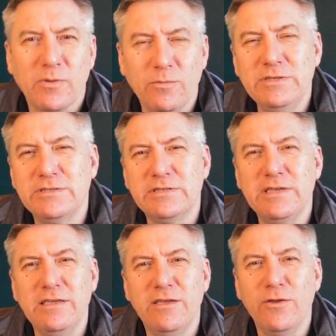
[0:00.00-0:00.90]
We
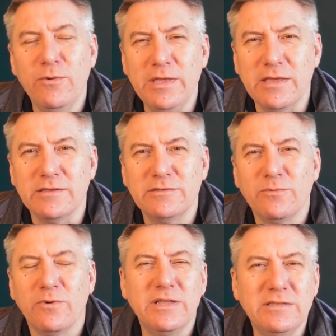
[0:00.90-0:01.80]
see who he is,
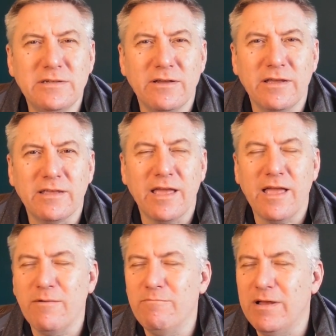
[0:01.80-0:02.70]
what he's like,
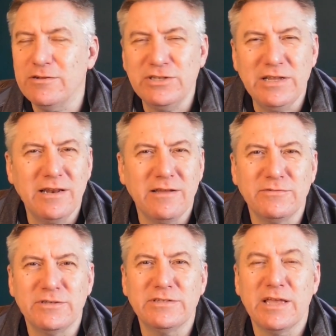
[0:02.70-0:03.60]
how much he
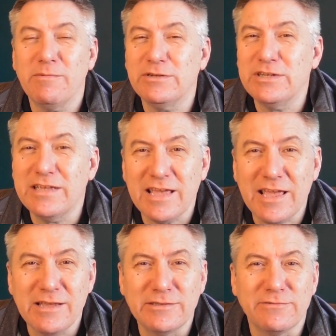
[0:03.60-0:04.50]
loves us, how much he
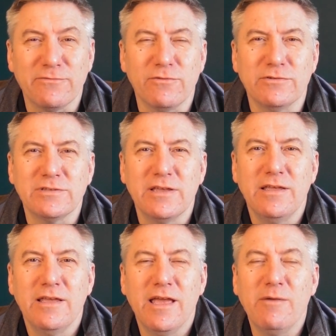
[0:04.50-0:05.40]
cares for us,
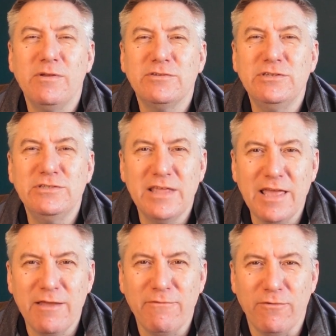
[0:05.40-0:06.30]
how much he's
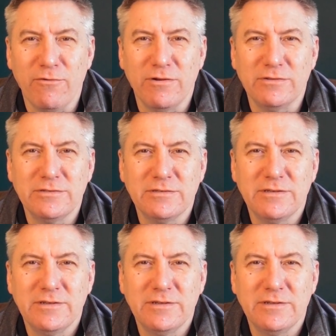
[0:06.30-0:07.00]
there for us,